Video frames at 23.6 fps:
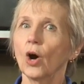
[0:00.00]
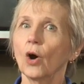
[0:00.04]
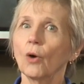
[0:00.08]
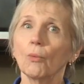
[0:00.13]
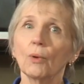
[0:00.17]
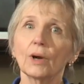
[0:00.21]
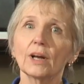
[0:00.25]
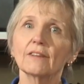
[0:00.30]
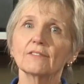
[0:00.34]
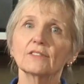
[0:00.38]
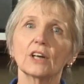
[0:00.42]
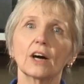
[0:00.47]

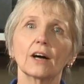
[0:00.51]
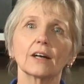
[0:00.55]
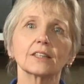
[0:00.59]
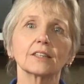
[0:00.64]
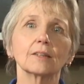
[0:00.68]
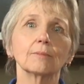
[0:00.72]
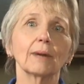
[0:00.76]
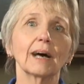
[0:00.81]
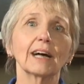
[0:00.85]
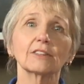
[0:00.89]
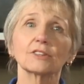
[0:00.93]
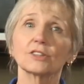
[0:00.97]
What I've talked
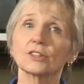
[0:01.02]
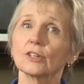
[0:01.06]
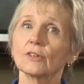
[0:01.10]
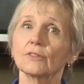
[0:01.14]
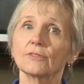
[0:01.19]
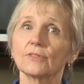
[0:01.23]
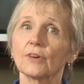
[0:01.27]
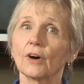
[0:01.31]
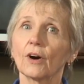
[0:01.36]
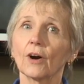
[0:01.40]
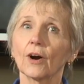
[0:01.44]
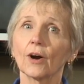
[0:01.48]
about so
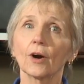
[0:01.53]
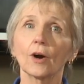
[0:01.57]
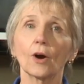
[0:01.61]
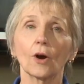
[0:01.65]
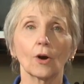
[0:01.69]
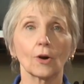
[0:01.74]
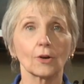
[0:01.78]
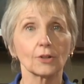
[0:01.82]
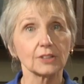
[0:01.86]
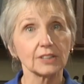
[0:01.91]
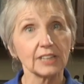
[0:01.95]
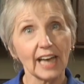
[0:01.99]
far
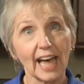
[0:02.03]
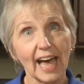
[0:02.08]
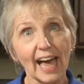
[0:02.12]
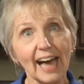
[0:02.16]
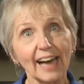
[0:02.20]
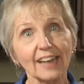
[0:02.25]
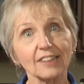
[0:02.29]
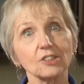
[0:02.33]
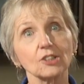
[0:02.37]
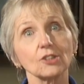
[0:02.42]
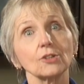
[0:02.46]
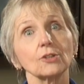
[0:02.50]
are
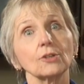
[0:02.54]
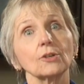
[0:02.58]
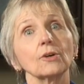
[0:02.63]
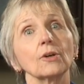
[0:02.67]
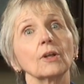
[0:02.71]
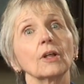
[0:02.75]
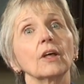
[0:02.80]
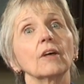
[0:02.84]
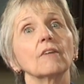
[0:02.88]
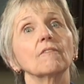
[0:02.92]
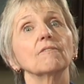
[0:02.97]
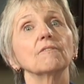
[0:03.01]
tactile,
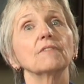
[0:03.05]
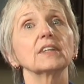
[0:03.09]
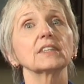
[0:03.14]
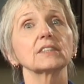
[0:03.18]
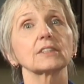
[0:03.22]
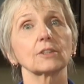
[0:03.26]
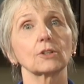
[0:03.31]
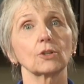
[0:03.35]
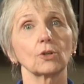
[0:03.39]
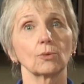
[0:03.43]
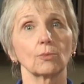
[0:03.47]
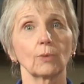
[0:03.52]

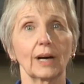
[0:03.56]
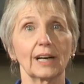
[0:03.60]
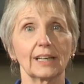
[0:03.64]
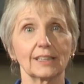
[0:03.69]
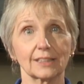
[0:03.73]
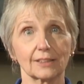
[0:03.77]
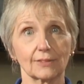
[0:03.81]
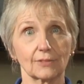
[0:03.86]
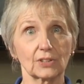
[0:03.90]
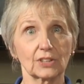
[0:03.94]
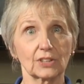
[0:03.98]
physical ways of